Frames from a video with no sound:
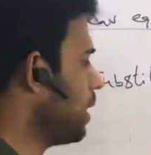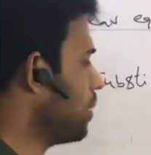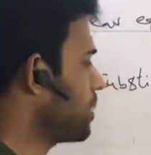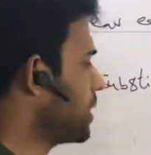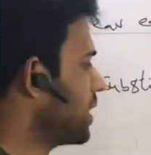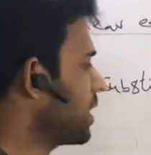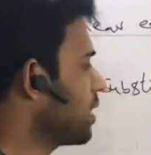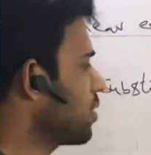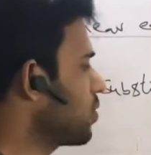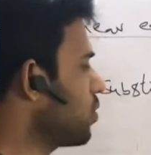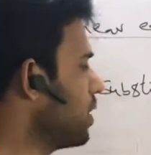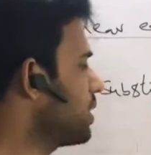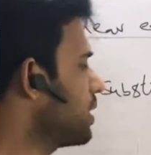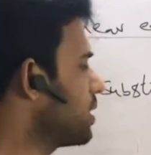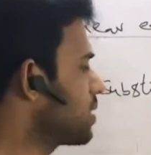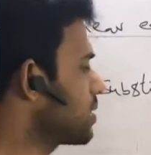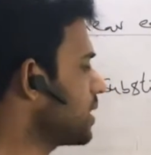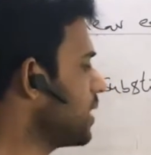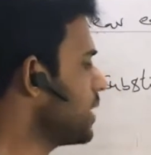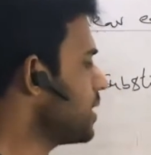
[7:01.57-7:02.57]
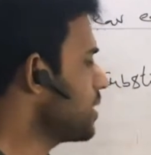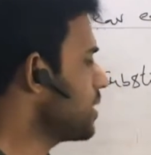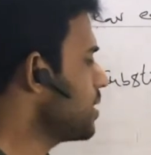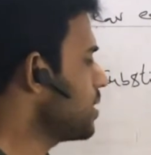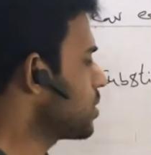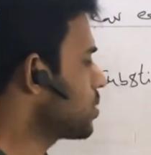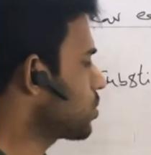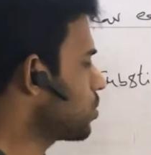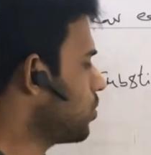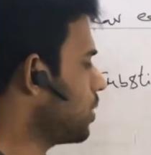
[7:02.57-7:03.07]
I am taking y that side.
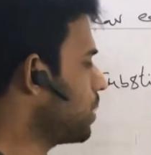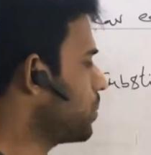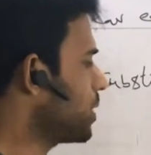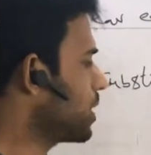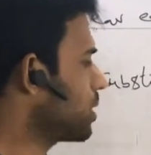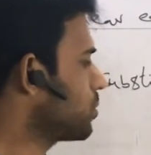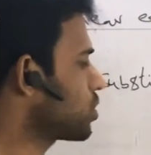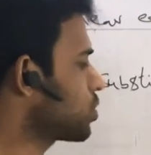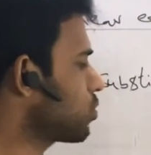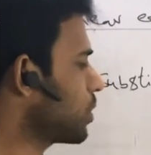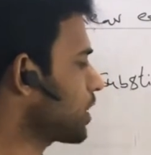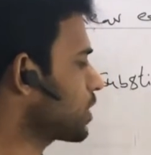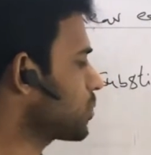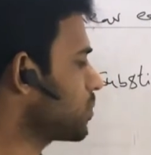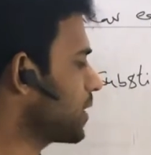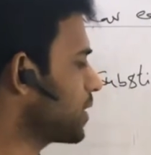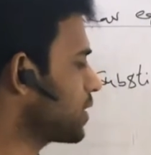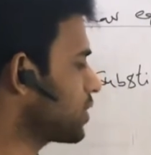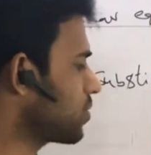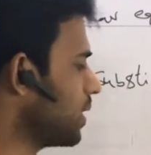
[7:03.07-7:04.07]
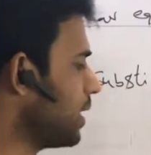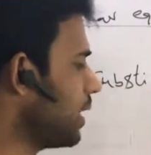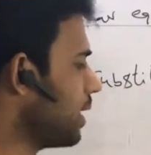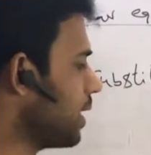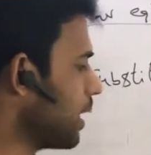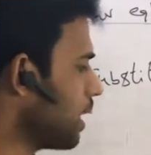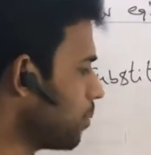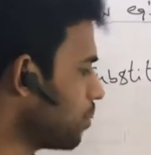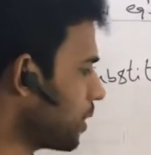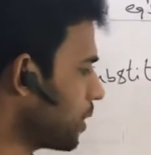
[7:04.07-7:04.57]
So y becomes 2x minus 5.
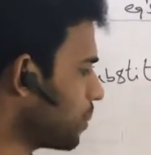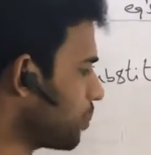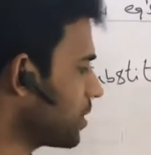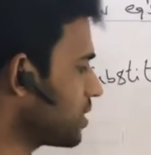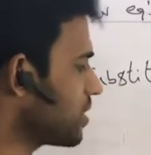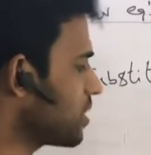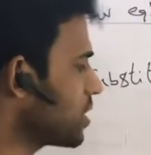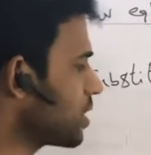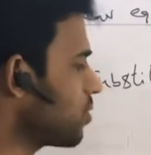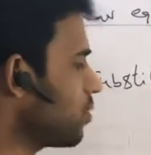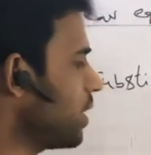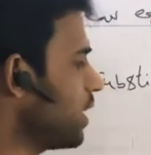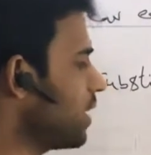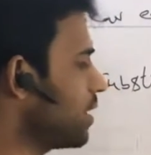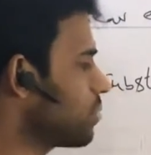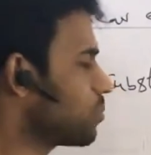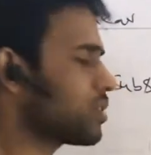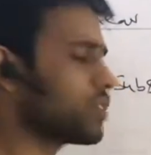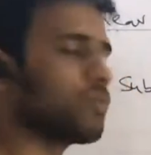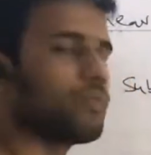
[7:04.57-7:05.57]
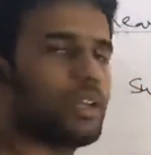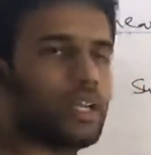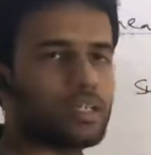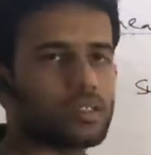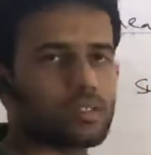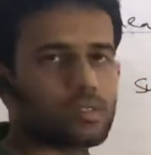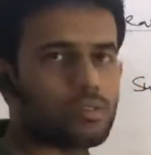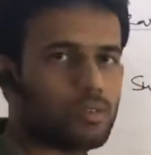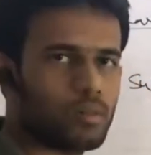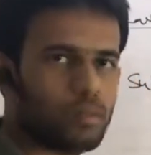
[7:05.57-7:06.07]
I am representing y in terms of
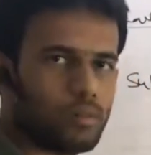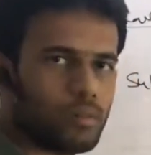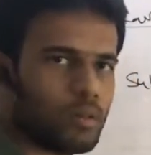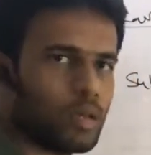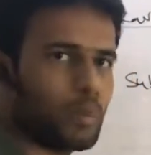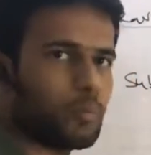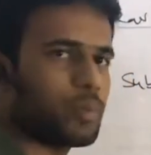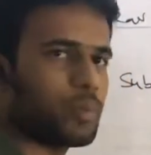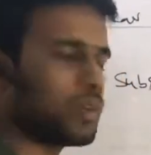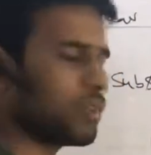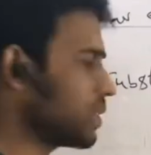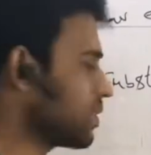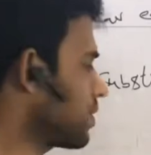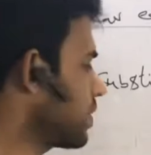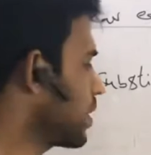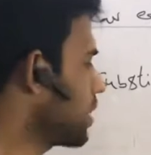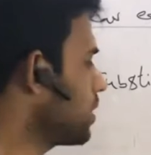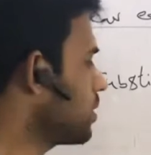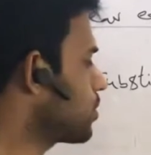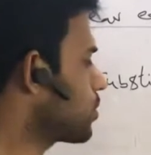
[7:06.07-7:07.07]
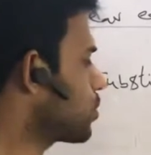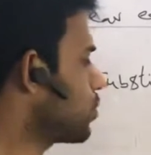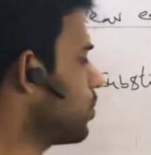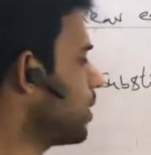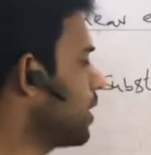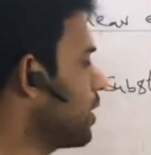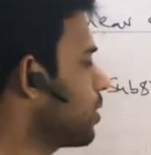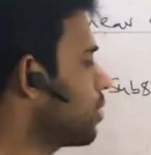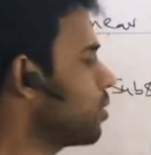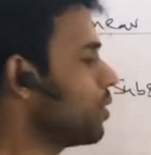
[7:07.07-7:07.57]
x. So I am reversing it. So
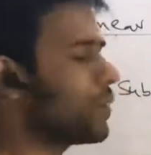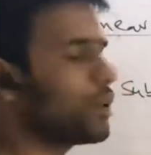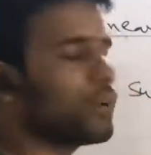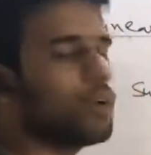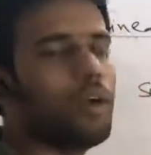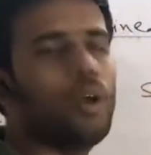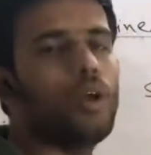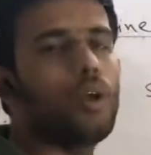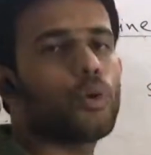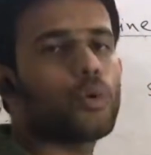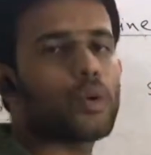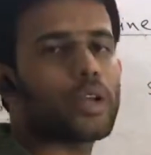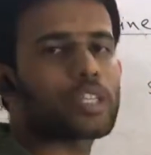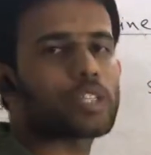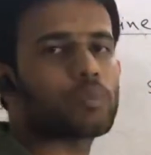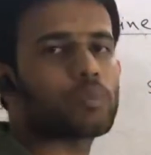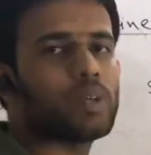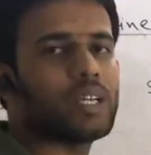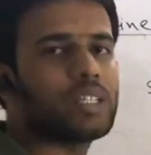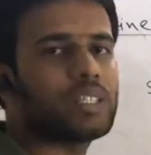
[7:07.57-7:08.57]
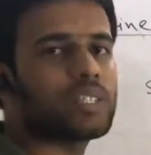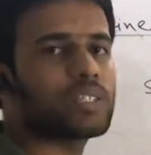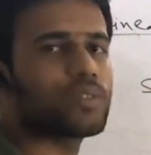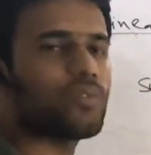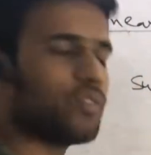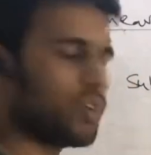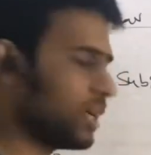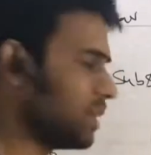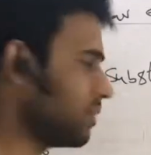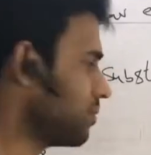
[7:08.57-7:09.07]
y equal to 2x minus
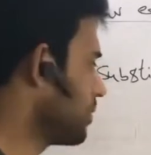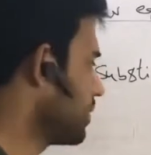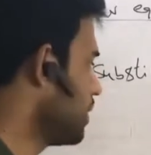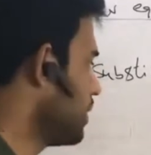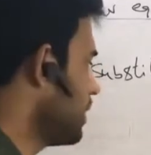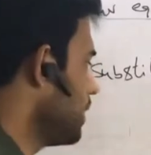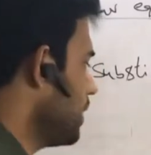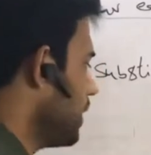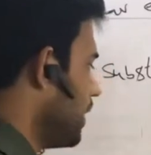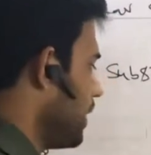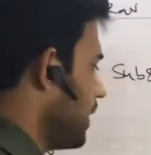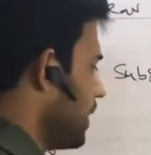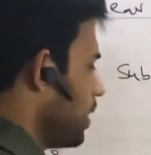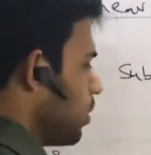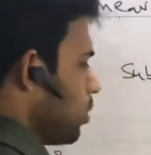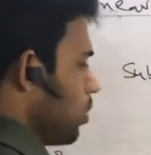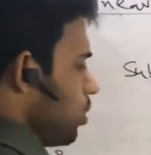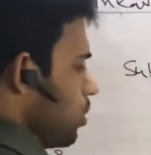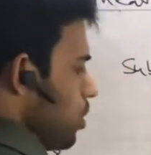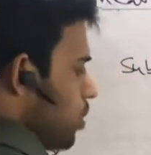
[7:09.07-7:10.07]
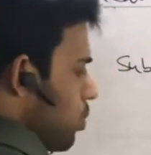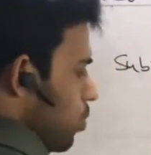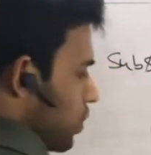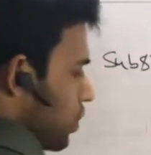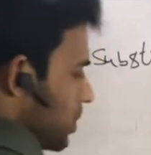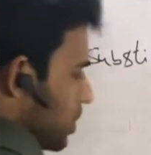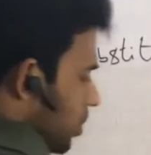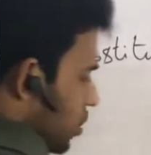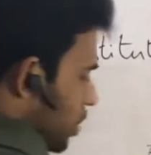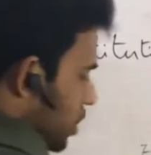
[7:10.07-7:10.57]
5. And now what
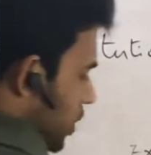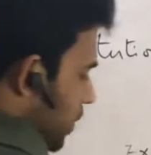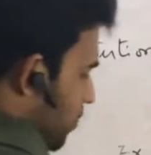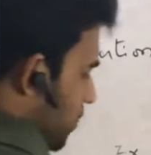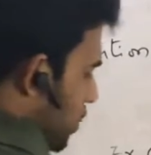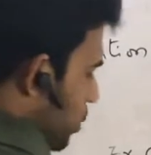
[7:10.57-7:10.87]
is our step